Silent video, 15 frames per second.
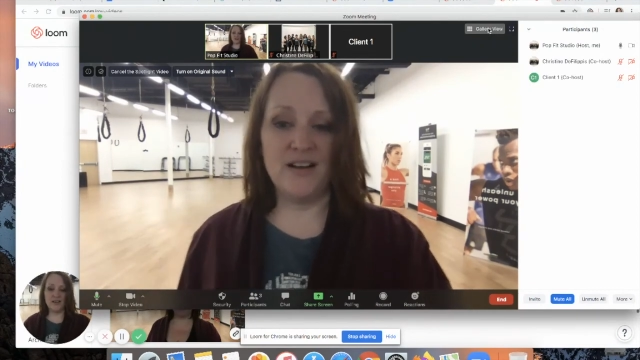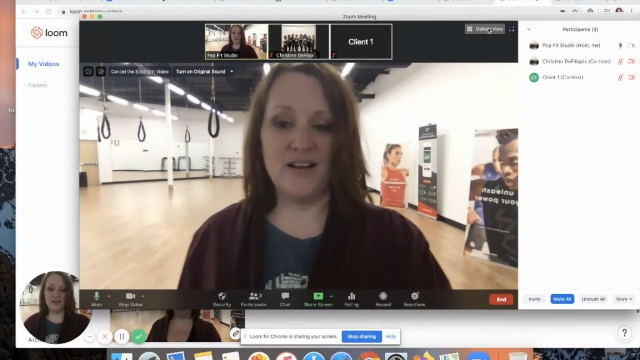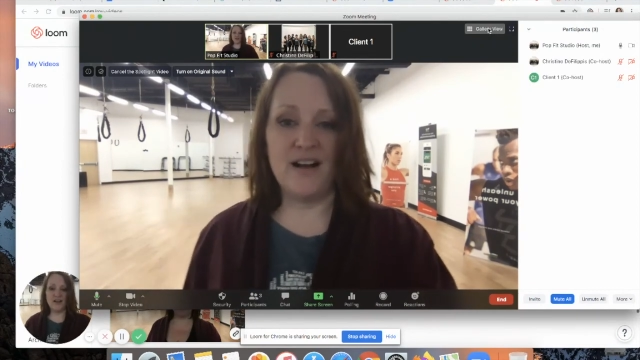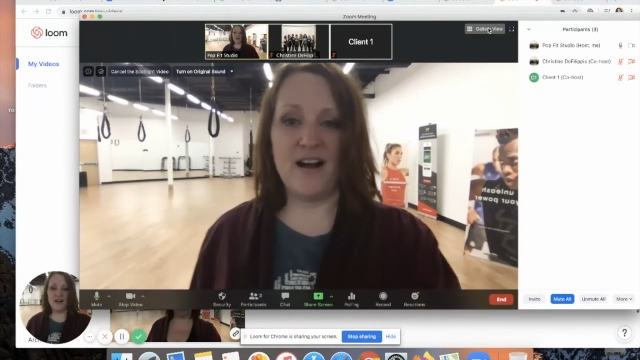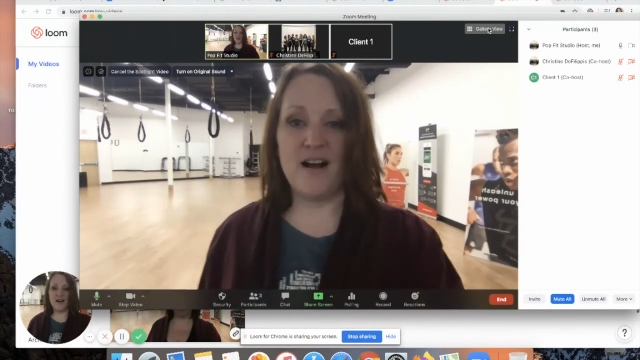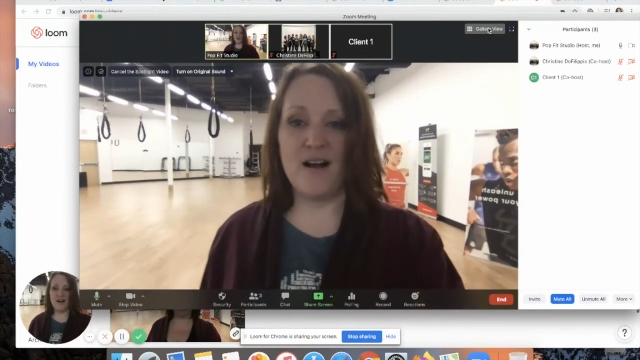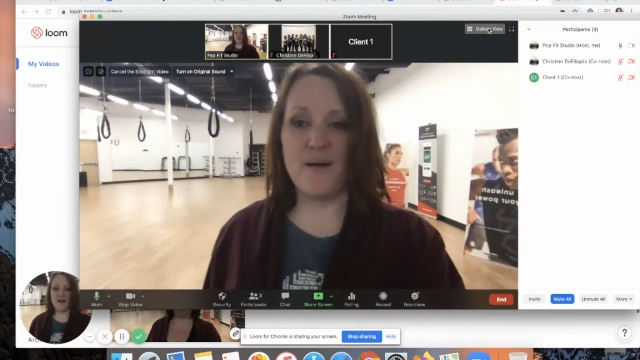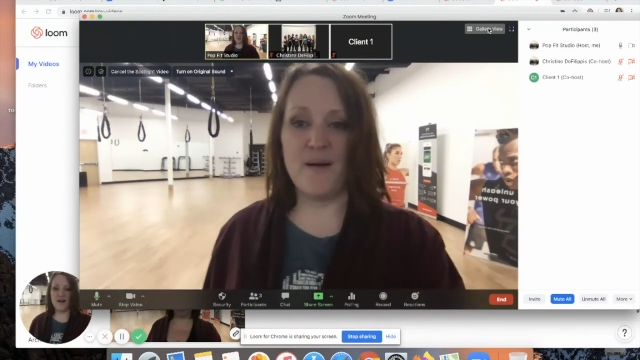
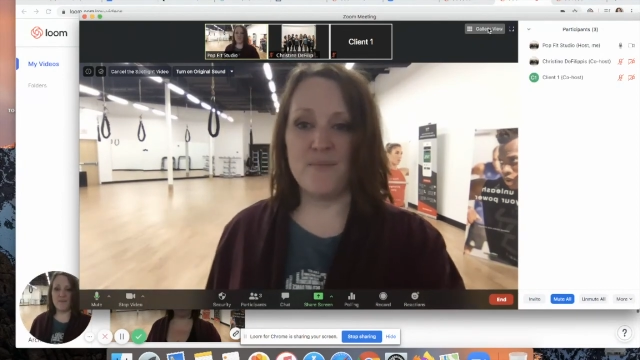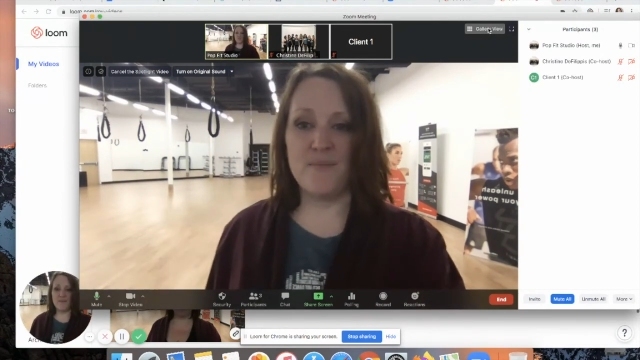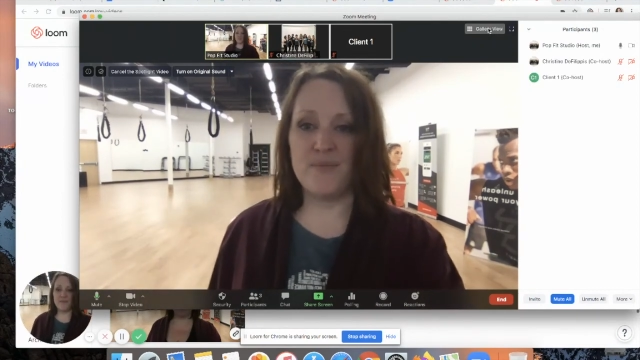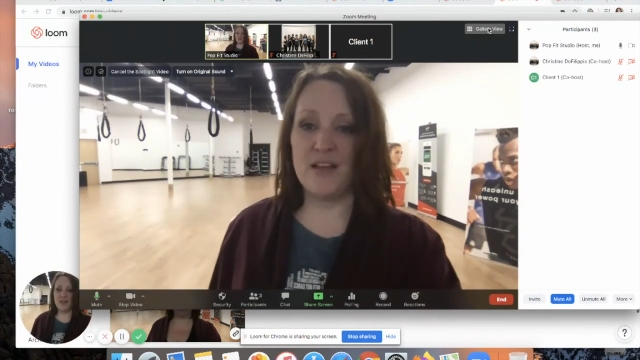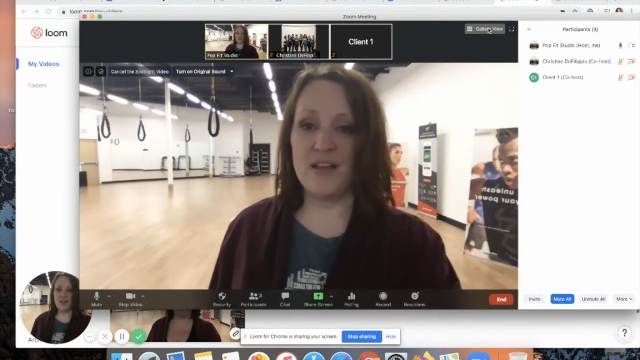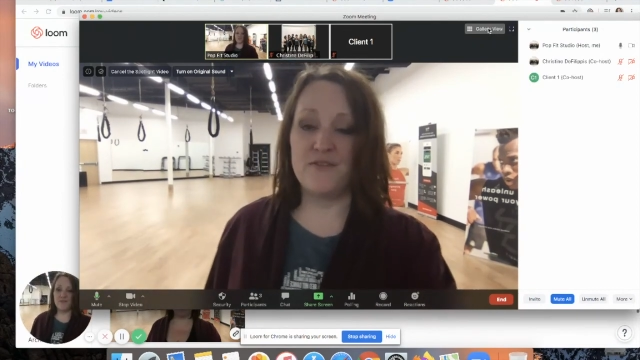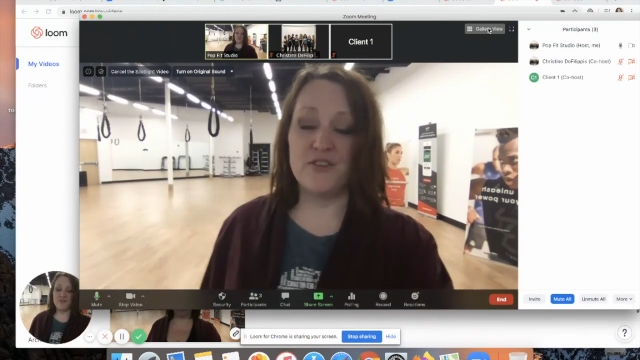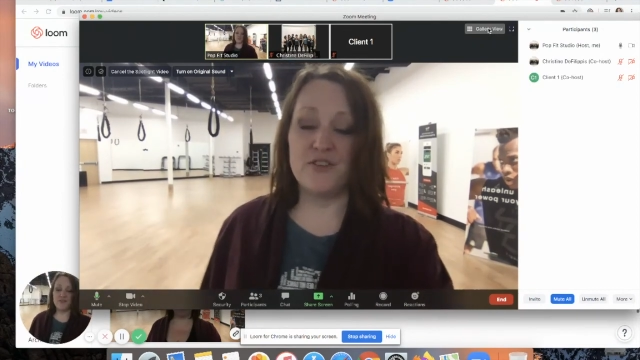Um,
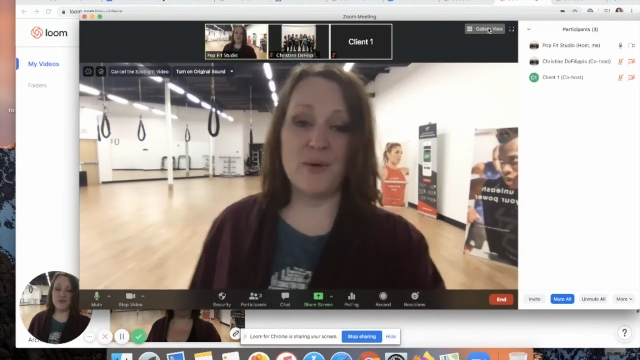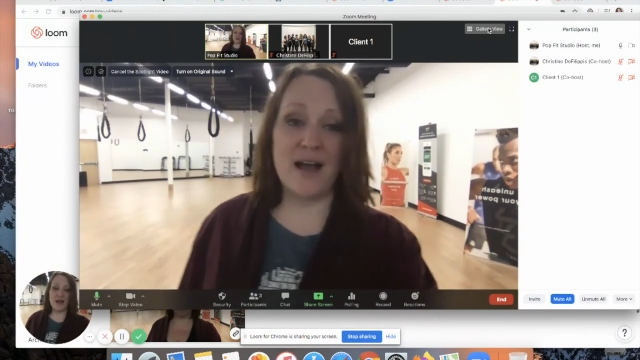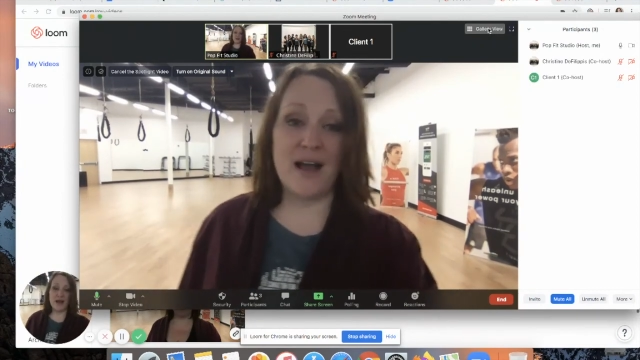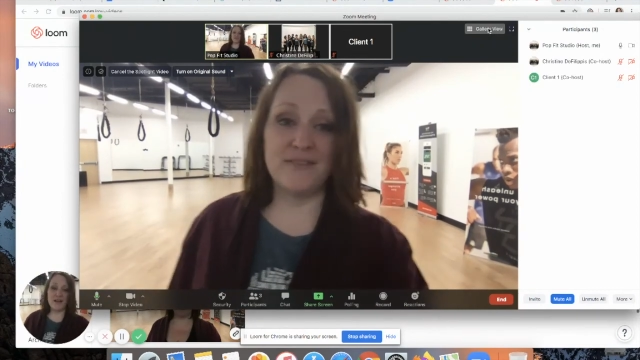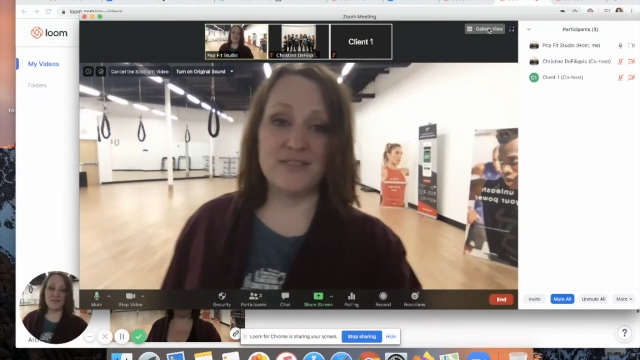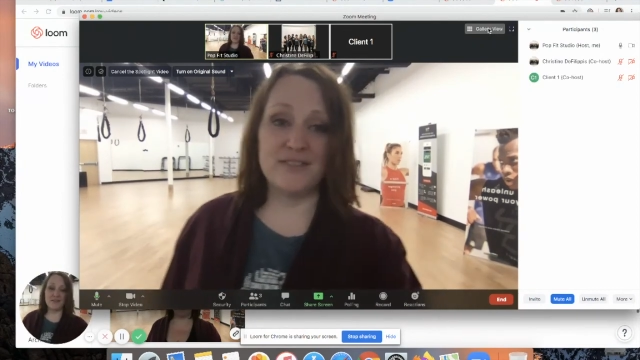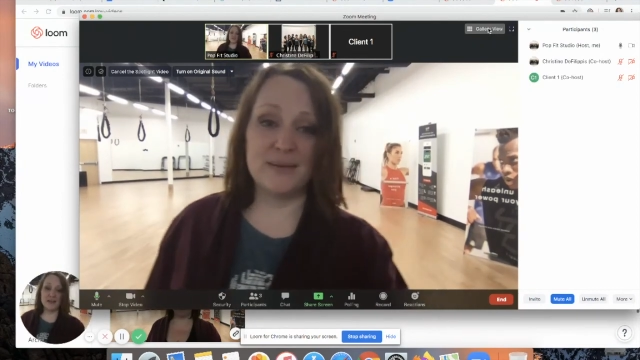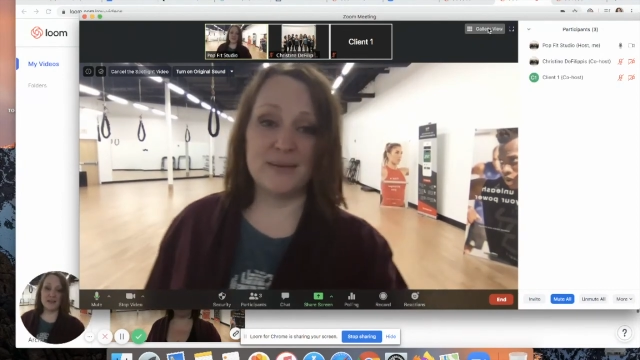if you
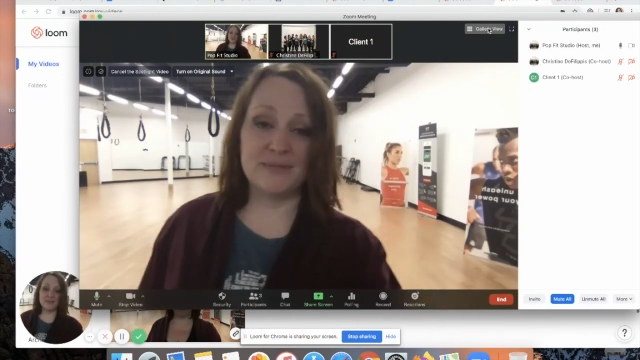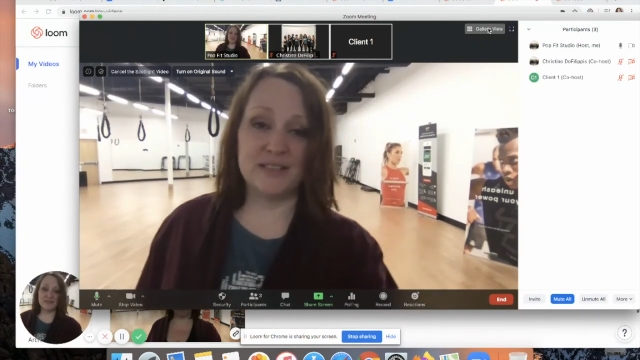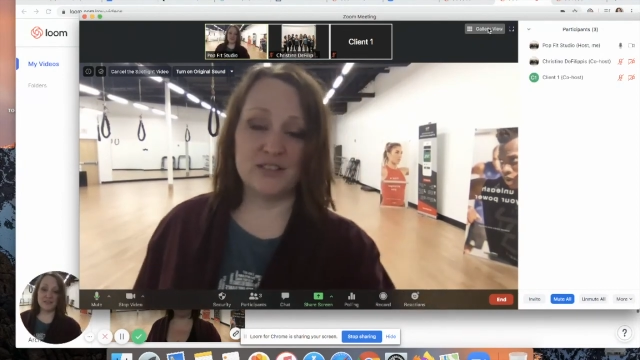have tips